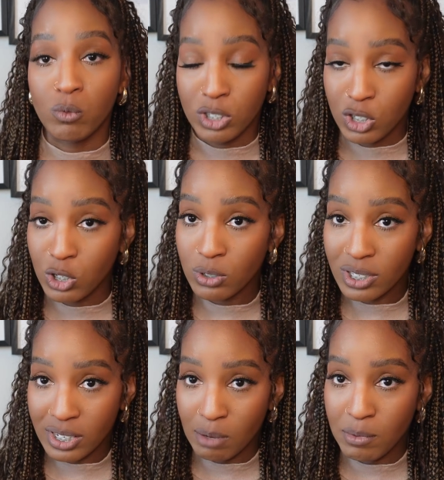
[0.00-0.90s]
choose
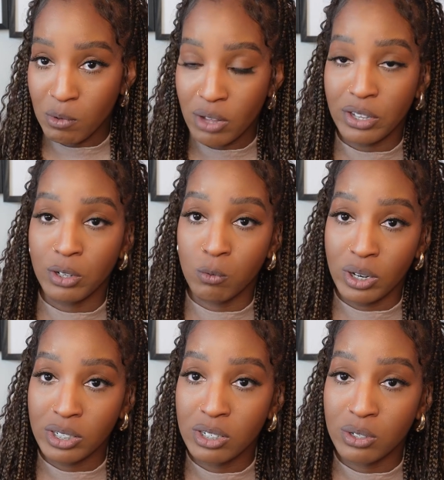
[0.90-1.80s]
the statement wall that you're
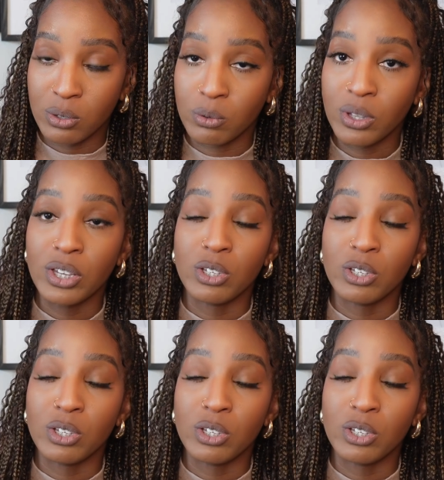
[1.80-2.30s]
wanting to do.